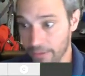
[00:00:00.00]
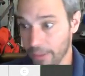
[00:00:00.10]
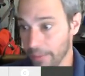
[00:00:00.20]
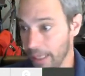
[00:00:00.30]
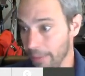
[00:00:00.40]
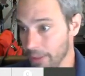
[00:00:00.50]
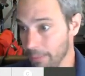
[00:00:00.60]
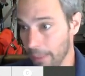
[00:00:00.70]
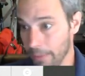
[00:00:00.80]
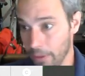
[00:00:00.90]
to thermodynamics,
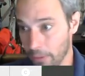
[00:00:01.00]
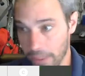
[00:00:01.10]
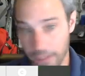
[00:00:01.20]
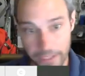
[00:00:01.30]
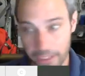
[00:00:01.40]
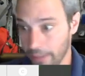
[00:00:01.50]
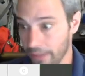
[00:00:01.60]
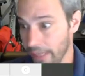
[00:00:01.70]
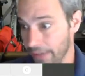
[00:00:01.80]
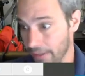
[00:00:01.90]
you probably only ever hear
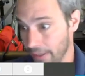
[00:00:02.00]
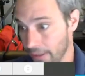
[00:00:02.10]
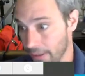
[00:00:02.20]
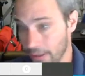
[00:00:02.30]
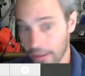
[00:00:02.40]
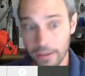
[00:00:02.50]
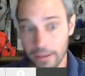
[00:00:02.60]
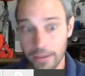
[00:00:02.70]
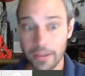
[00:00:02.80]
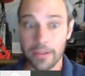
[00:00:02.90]
about density.
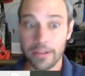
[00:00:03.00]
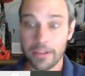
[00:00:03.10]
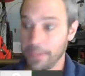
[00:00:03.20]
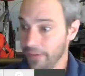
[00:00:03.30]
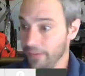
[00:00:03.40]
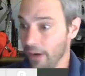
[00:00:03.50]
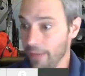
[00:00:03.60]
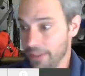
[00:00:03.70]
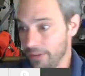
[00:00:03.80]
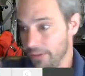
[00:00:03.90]
Specific
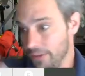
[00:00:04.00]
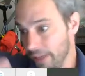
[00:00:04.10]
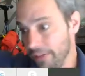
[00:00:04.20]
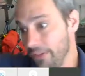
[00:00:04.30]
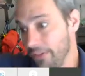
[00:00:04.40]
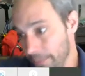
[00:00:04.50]
volume is just density